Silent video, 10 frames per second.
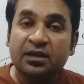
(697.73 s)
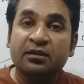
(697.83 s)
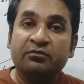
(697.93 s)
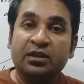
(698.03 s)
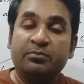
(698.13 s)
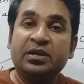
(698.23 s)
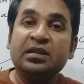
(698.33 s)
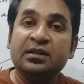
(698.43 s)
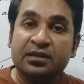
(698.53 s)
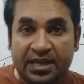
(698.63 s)
will
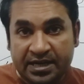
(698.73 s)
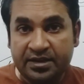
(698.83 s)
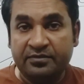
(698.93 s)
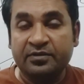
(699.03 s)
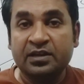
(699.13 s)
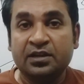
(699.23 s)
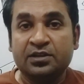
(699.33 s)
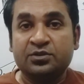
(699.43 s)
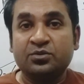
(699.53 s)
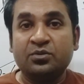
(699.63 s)
be negative.
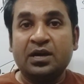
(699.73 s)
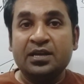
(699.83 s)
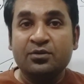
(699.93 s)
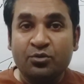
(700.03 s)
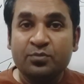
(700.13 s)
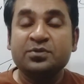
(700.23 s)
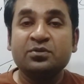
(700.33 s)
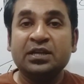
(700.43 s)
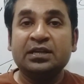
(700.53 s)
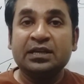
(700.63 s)
So I hope so
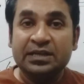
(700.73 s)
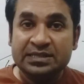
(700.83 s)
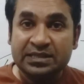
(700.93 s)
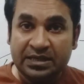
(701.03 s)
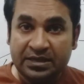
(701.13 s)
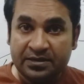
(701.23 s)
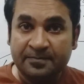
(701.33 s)
that it is clear.